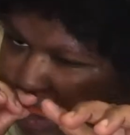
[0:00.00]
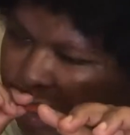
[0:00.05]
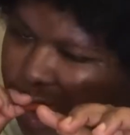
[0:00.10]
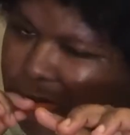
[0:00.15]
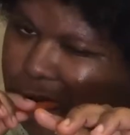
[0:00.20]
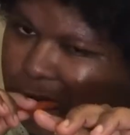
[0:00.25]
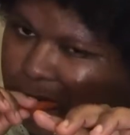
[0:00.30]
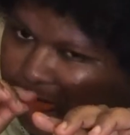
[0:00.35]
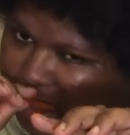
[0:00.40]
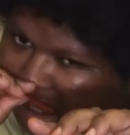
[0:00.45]

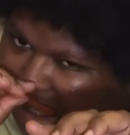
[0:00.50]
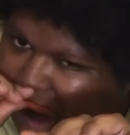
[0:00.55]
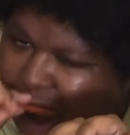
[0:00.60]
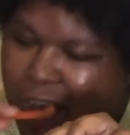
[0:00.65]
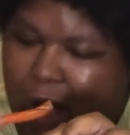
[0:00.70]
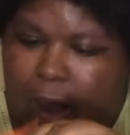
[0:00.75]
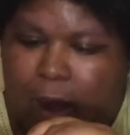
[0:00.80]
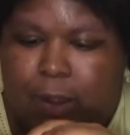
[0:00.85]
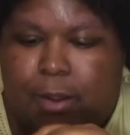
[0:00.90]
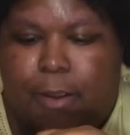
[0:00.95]
No,
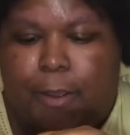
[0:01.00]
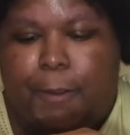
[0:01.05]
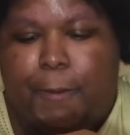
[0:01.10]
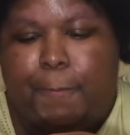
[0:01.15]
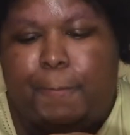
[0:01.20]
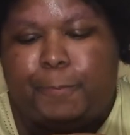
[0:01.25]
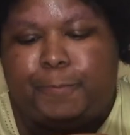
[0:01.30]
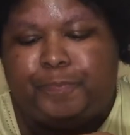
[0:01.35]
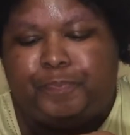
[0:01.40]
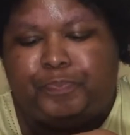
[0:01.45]
yeah, I
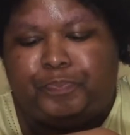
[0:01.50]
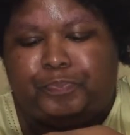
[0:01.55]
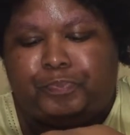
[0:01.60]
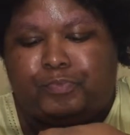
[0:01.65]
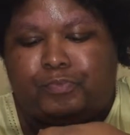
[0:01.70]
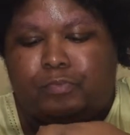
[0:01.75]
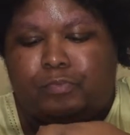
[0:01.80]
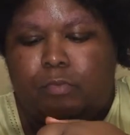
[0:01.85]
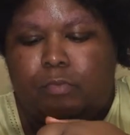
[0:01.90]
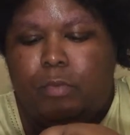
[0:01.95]
know.
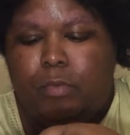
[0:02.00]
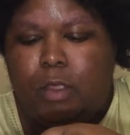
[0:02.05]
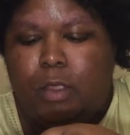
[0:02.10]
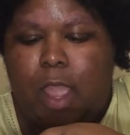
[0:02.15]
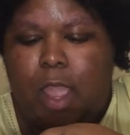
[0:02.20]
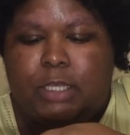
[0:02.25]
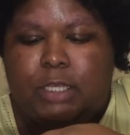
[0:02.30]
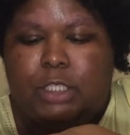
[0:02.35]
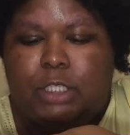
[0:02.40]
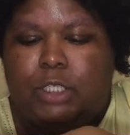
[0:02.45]

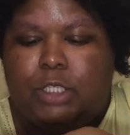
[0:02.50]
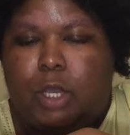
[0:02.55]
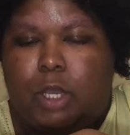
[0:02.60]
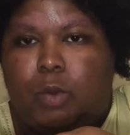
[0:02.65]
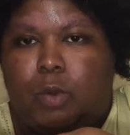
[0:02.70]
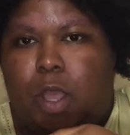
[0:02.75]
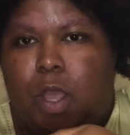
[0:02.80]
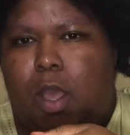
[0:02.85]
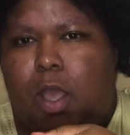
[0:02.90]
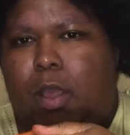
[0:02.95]
I just
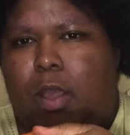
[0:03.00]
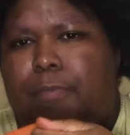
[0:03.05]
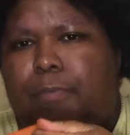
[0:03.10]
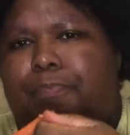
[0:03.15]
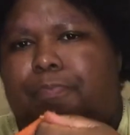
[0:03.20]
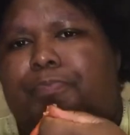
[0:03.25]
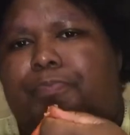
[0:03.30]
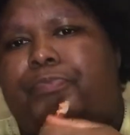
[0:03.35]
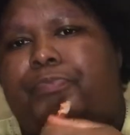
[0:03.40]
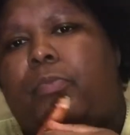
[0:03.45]
don't I